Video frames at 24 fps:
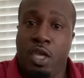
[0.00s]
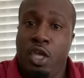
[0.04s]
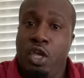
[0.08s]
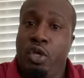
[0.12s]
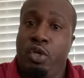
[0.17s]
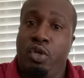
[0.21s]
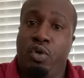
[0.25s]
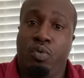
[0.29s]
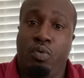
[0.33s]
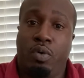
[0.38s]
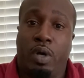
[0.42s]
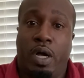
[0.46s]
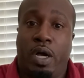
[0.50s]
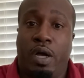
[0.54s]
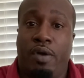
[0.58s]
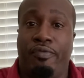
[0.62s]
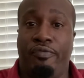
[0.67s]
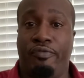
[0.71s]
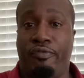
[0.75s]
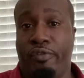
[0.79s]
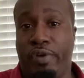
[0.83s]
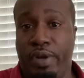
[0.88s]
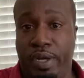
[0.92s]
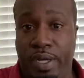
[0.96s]
You are
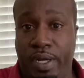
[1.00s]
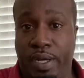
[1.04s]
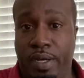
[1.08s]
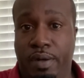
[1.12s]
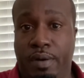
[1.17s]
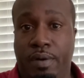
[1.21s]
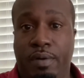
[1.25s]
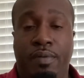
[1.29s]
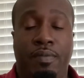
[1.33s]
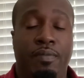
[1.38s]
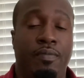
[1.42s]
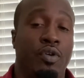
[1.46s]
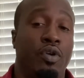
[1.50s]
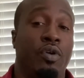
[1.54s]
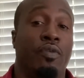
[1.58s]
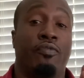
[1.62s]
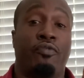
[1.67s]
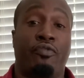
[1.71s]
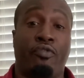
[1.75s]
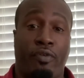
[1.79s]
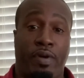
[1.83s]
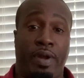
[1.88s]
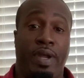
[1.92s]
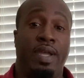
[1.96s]
free here. You're
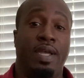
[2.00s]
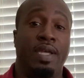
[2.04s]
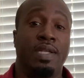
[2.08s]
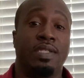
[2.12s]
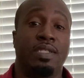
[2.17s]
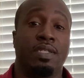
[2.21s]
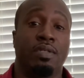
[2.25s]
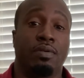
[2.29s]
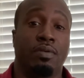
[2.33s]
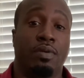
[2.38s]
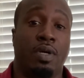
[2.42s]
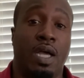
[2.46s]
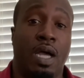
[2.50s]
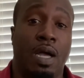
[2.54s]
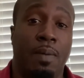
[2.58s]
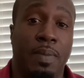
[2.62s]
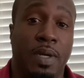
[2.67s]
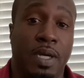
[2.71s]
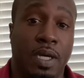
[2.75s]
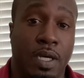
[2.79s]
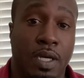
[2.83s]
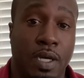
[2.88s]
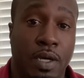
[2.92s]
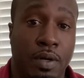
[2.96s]
free to come
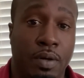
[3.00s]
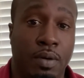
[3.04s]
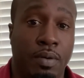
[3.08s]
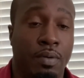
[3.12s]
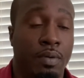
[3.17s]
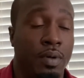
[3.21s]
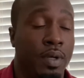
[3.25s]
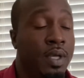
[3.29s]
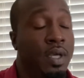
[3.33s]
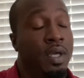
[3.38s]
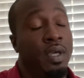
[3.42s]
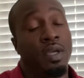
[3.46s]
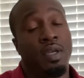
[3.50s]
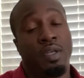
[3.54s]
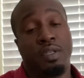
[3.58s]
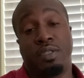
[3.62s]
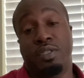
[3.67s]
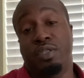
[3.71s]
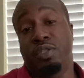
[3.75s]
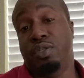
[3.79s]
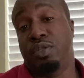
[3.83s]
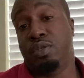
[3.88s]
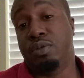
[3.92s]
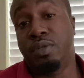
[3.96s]
and go, to
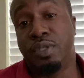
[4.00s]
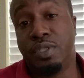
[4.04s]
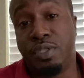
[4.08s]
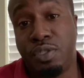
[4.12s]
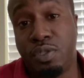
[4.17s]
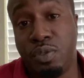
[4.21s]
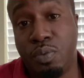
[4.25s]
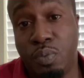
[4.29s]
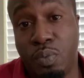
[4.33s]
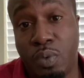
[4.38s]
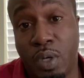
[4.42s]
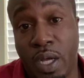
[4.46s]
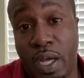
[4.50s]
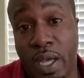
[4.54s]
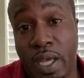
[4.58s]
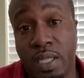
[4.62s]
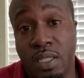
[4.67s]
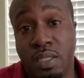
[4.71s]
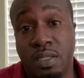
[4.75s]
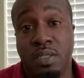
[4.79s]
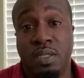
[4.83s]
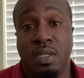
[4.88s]
do as you want,